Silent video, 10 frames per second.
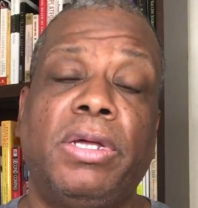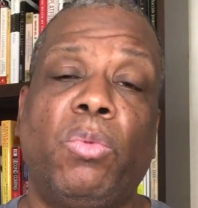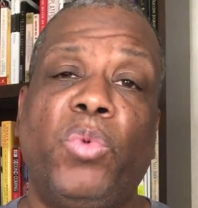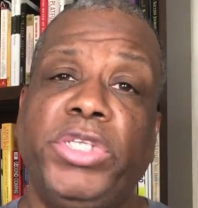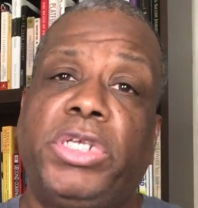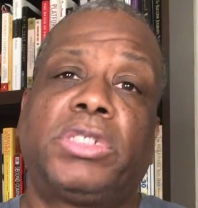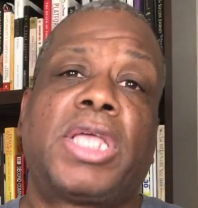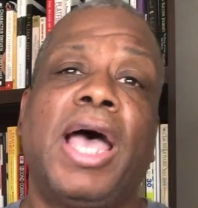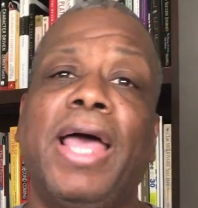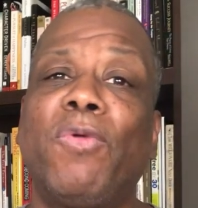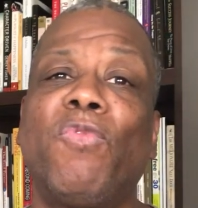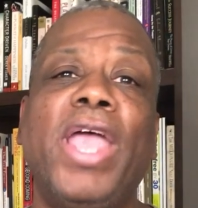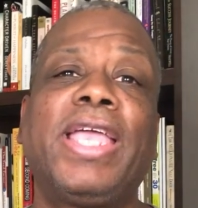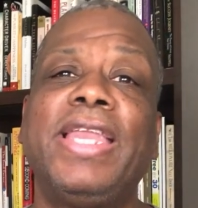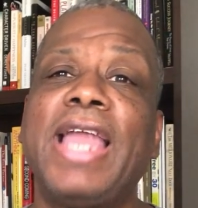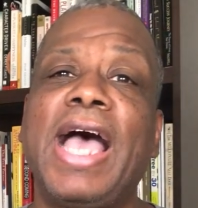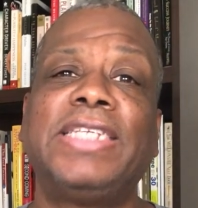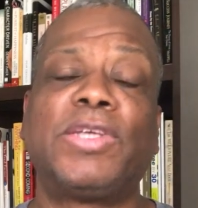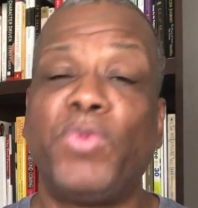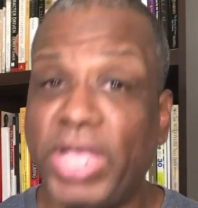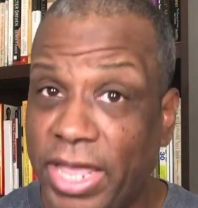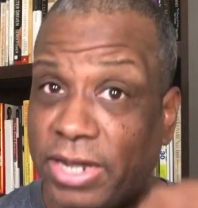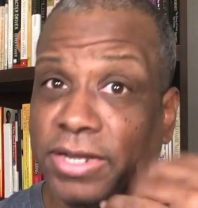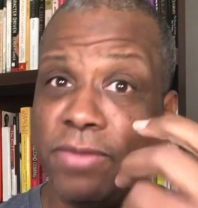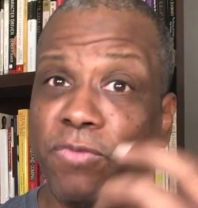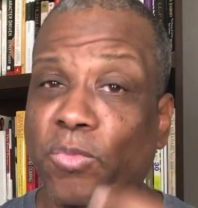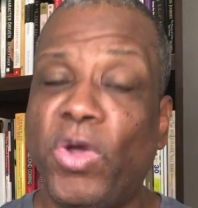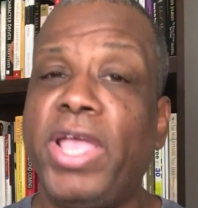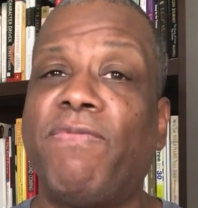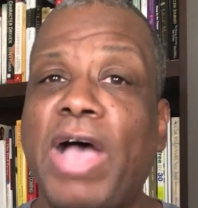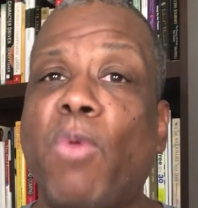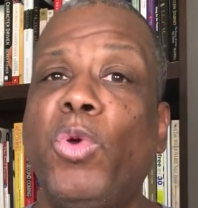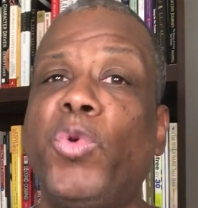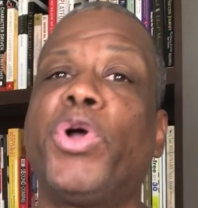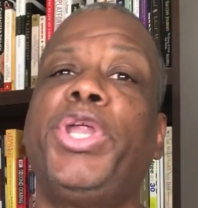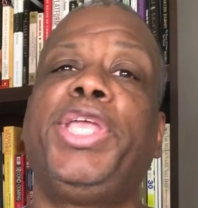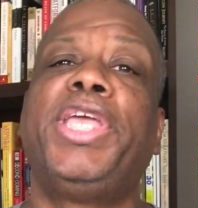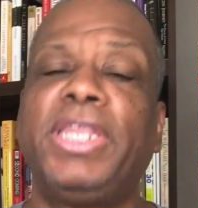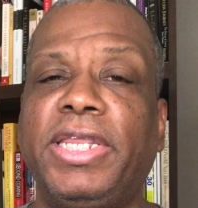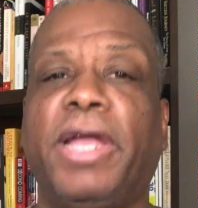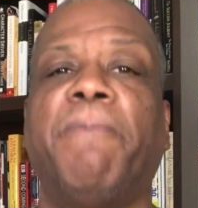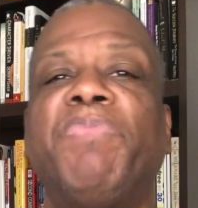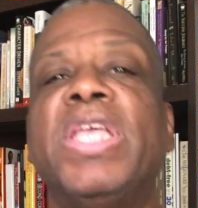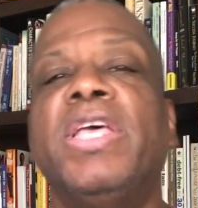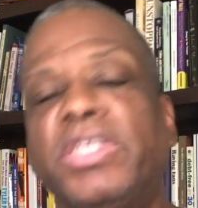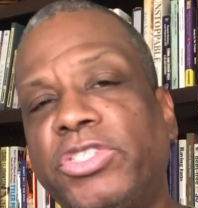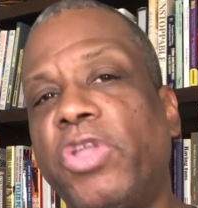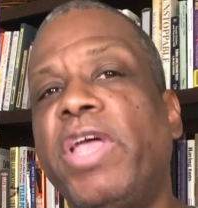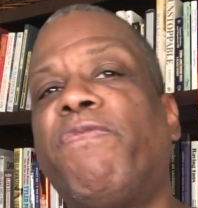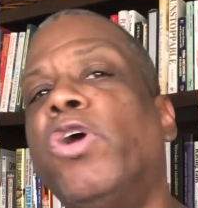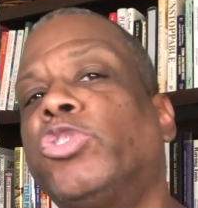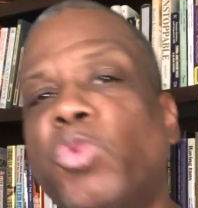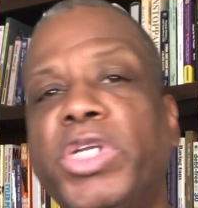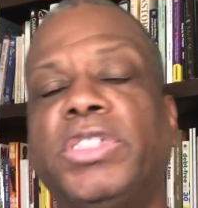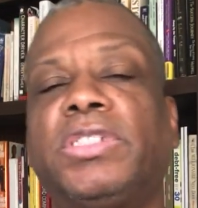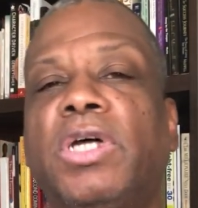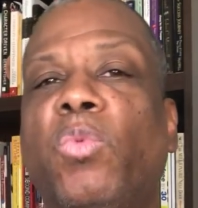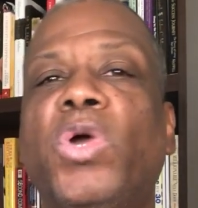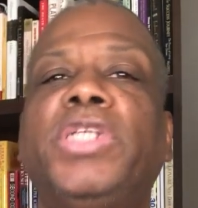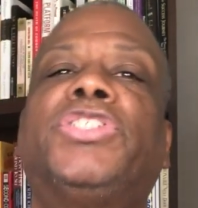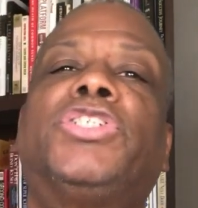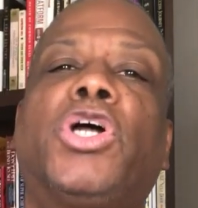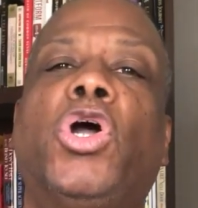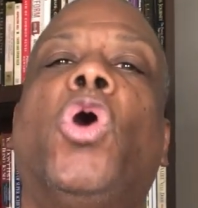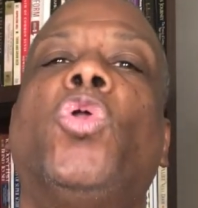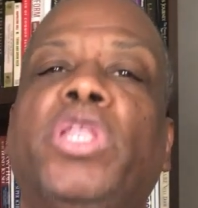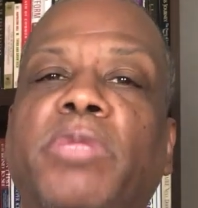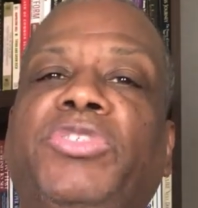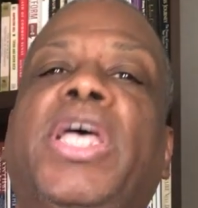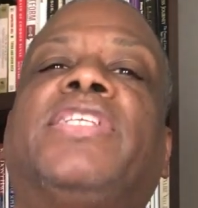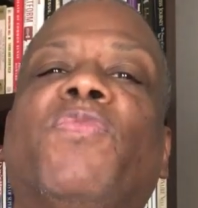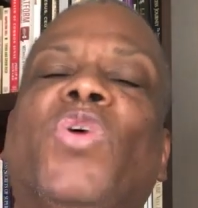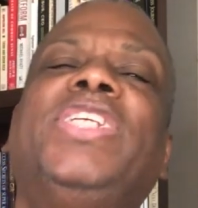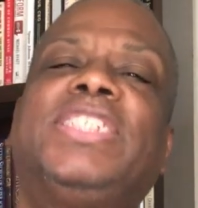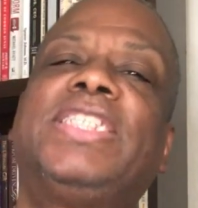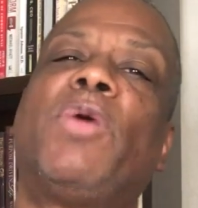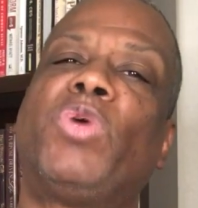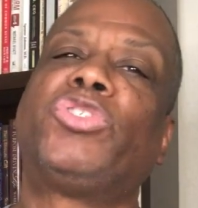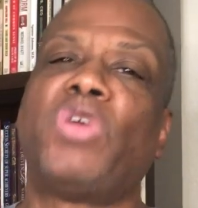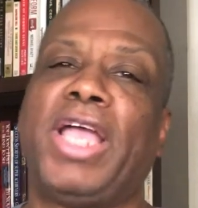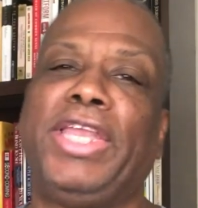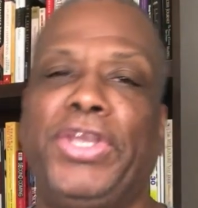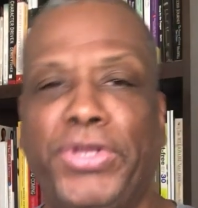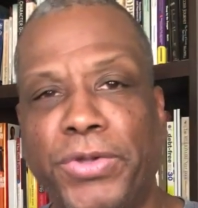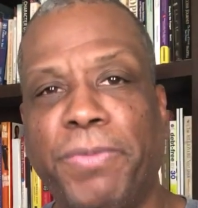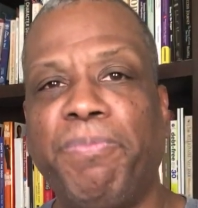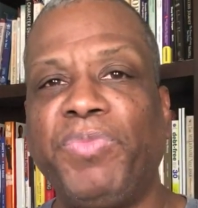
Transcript: We just got to recognize that we had a different way of how we were going to get there. So, that first one is what is the goal and objective? What is it that we're trying to do?